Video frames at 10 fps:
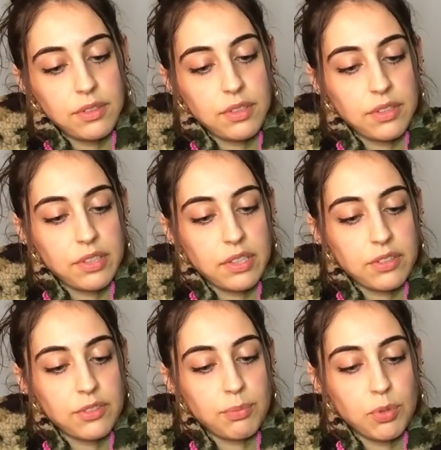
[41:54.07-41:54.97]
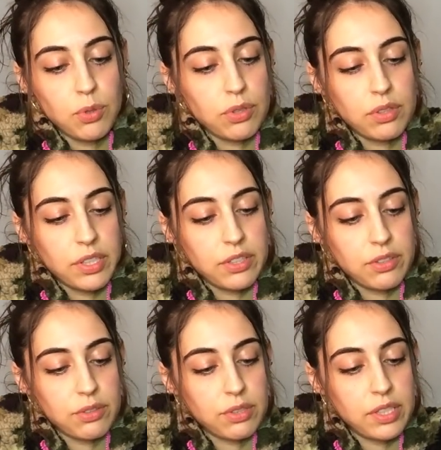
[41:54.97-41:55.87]
You get to explore like
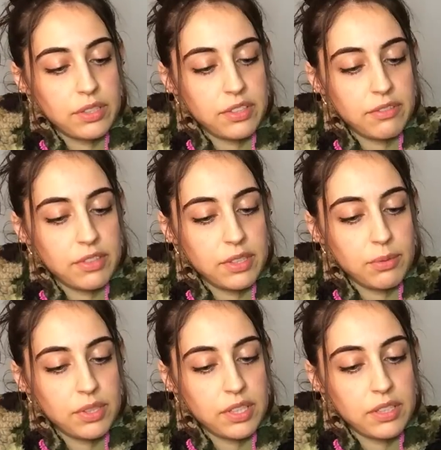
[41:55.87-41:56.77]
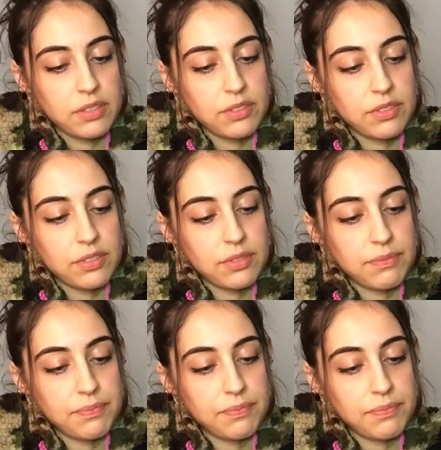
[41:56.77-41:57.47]
your creativity with this.